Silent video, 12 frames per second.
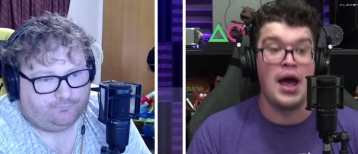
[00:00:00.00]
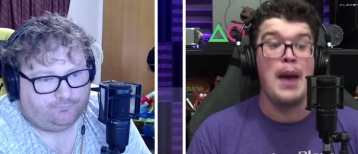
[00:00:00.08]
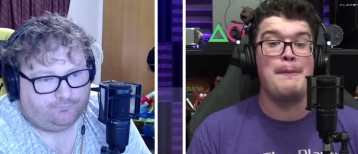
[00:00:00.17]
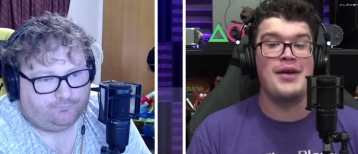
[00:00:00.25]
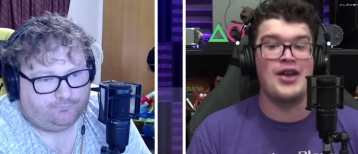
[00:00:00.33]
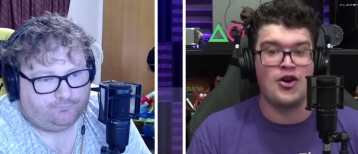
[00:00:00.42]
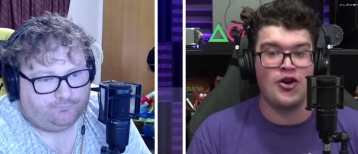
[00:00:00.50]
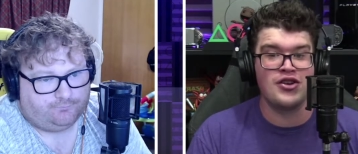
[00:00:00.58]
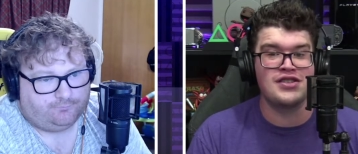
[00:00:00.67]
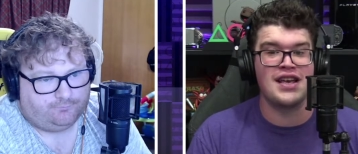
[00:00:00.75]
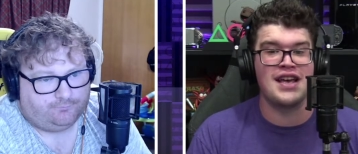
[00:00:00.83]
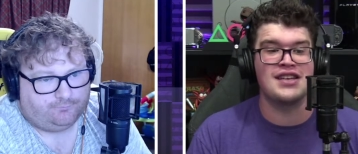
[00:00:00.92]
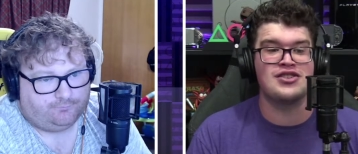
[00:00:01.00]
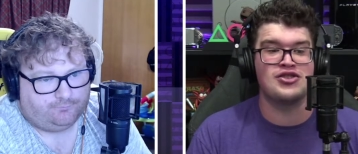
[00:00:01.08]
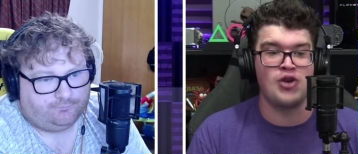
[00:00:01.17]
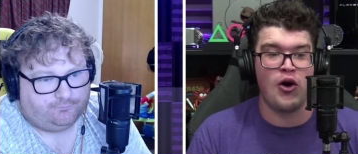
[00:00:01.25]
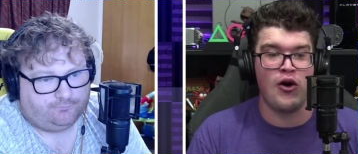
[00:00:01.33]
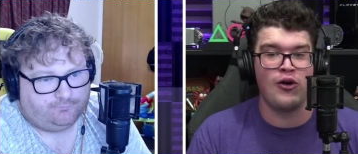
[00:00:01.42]
Speaker 1: because it's
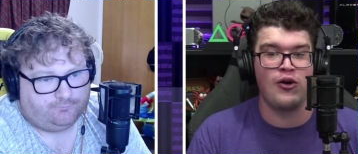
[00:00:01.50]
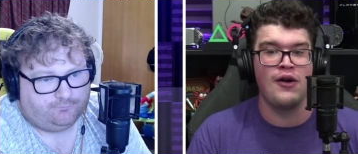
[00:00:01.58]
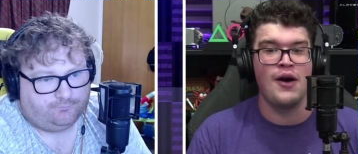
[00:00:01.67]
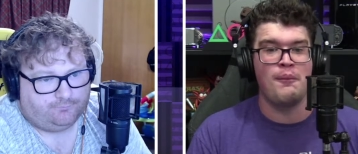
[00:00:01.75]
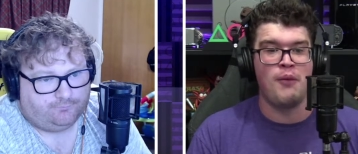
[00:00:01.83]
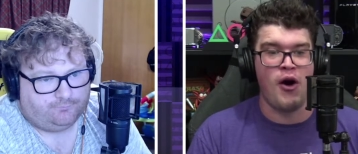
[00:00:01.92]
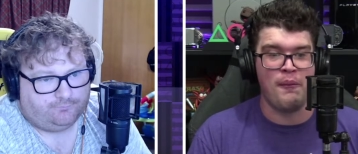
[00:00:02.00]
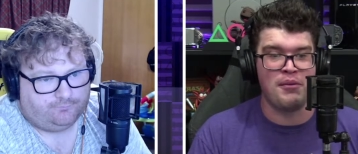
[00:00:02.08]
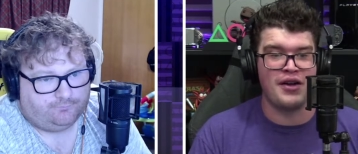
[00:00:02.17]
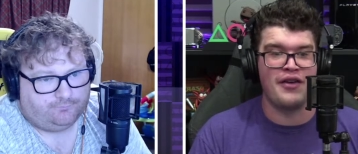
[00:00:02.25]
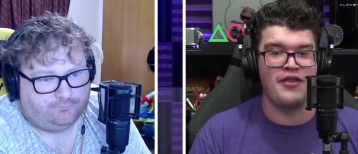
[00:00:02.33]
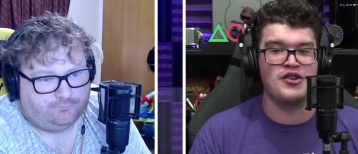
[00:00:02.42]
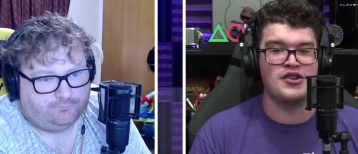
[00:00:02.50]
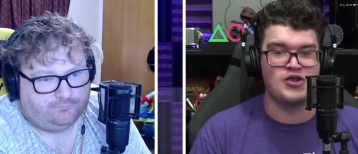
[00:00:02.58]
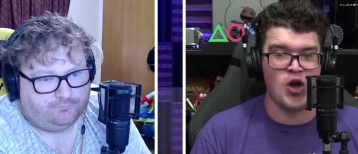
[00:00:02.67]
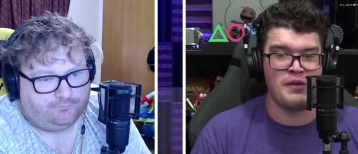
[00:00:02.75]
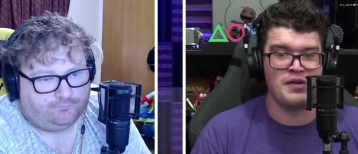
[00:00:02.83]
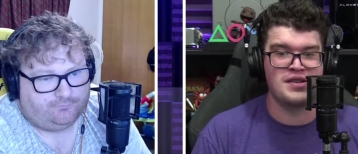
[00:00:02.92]
so popular, the
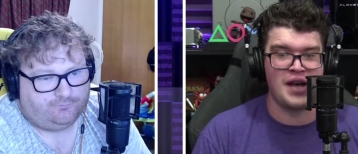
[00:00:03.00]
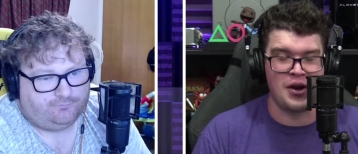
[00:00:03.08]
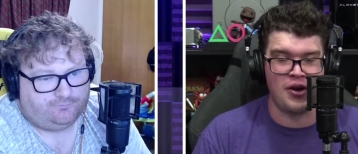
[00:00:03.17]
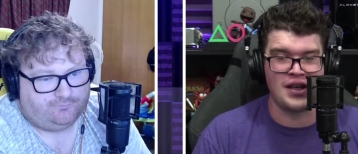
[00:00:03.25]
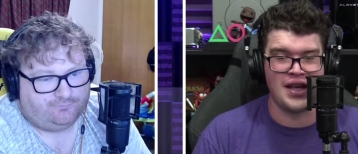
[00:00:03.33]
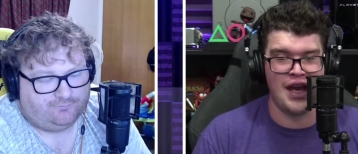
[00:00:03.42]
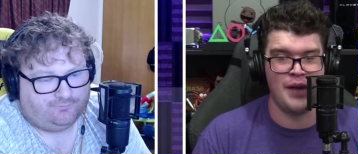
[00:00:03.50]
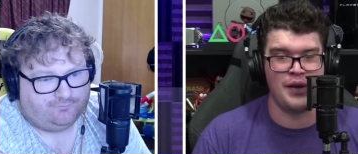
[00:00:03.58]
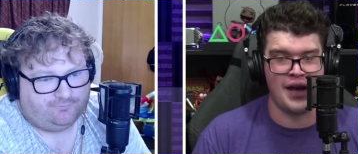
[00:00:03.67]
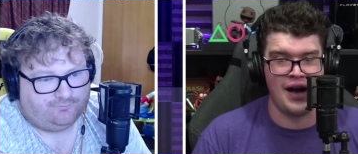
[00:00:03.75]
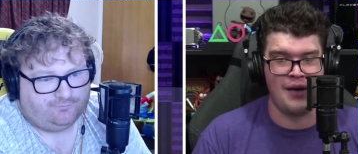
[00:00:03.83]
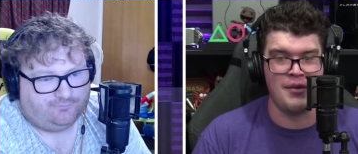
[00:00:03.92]
servers are not keeping up.